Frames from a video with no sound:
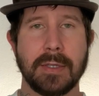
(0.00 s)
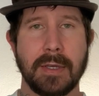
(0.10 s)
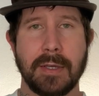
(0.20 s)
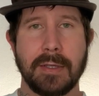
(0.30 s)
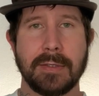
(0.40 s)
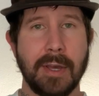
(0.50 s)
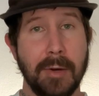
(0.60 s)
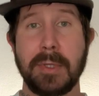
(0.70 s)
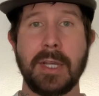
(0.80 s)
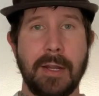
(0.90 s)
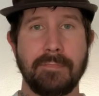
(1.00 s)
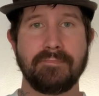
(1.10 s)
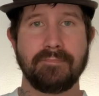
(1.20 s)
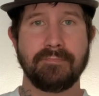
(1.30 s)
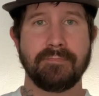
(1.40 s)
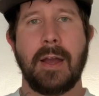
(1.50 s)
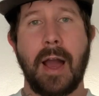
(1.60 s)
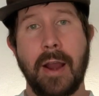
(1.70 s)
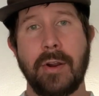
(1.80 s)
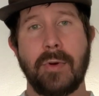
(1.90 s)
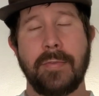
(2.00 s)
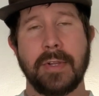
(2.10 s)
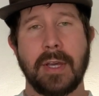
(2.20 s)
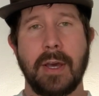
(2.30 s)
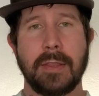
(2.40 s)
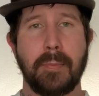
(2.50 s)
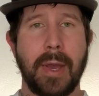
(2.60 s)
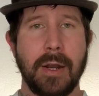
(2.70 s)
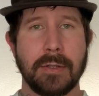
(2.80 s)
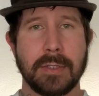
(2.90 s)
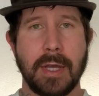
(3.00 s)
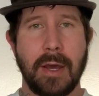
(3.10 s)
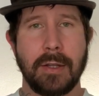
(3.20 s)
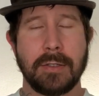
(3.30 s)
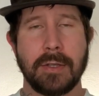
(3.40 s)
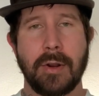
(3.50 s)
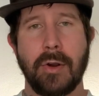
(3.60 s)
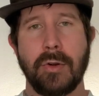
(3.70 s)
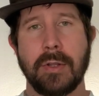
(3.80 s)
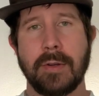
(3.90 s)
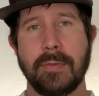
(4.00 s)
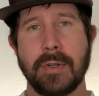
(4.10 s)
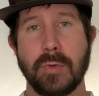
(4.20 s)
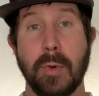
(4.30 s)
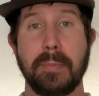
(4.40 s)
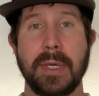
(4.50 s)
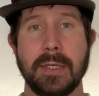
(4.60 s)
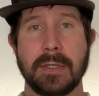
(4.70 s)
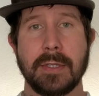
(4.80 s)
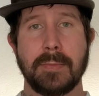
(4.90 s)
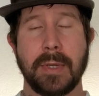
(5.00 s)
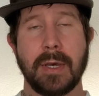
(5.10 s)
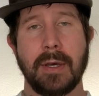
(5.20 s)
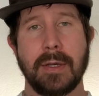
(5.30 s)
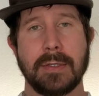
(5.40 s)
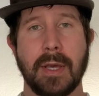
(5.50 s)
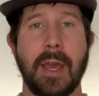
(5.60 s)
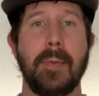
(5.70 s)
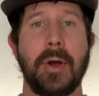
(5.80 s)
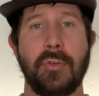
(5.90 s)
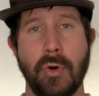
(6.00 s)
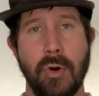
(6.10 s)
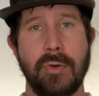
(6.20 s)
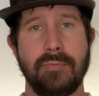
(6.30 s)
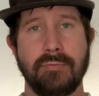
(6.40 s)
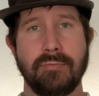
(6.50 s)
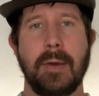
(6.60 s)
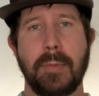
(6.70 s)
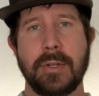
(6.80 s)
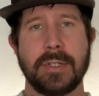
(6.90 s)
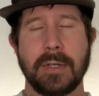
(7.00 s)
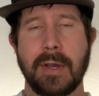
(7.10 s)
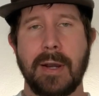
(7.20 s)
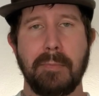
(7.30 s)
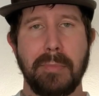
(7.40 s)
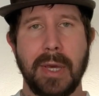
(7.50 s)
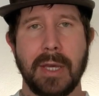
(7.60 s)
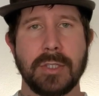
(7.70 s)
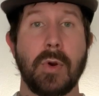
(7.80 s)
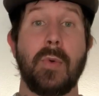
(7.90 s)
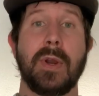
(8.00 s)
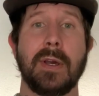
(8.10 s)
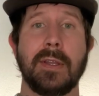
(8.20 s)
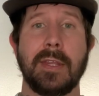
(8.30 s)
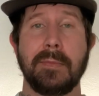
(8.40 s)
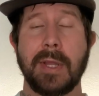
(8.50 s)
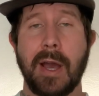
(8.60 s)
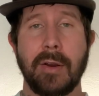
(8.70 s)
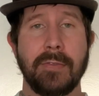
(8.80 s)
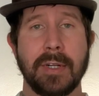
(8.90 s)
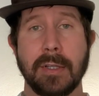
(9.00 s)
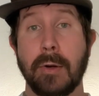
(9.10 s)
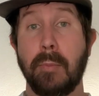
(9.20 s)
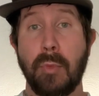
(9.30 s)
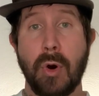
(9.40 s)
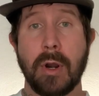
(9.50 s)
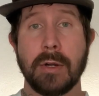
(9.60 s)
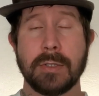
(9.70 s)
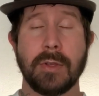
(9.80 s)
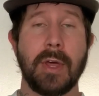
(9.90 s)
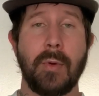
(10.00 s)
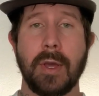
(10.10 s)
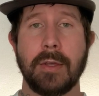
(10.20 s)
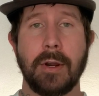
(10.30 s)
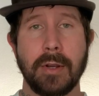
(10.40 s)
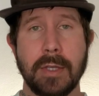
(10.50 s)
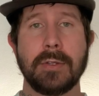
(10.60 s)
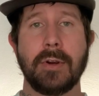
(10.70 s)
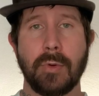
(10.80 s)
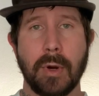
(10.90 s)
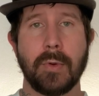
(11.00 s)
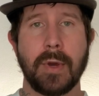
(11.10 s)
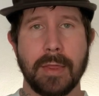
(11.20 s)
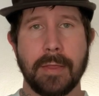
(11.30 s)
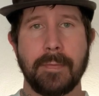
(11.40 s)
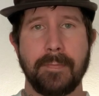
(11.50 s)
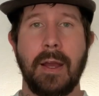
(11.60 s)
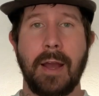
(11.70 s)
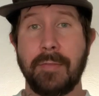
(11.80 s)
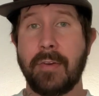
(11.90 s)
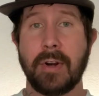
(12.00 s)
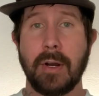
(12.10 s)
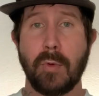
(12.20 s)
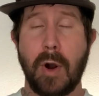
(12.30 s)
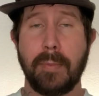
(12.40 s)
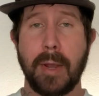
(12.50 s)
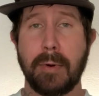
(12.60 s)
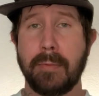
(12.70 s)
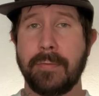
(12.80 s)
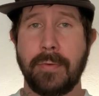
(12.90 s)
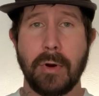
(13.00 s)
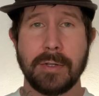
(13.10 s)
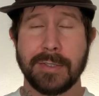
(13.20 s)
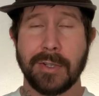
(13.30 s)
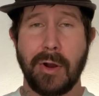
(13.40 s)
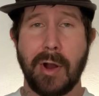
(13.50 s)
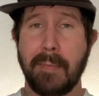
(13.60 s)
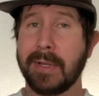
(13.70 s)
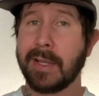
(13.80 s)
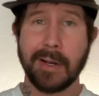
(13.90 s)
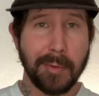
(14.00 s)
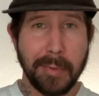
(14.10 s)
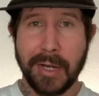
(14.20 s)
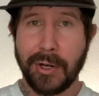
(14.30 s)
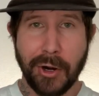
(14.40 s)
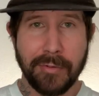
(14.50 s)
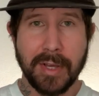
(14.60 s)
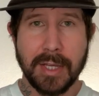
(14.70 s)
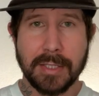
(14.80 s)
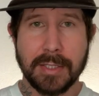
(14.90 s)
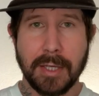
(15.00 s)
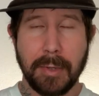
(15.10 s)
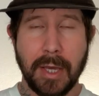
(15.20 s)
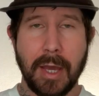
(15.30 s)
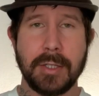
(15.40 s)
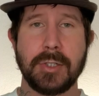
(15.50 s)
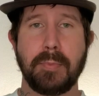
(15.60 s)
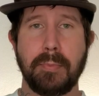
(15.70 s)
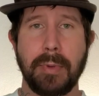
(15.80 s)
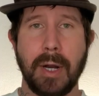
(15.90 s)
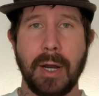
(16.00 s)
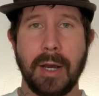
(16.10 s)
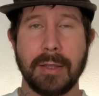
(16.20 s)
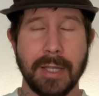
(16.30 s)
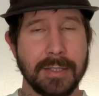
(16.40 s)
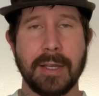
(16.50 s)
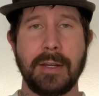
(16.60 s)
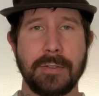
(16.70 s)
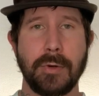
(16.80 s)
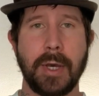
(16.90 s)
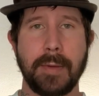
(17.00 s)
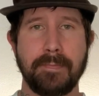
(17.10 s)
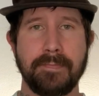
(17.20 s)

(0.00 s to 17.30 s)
is going to be done. I already roughly cut the panels down into their own individual pieces because they came on a roll, but they're still kind of big, so I want to cut them down even a little more so that way they're easier to work with. I've never hung wallpaper before, so I'm a little bit nervous, TBH, but let's get into it.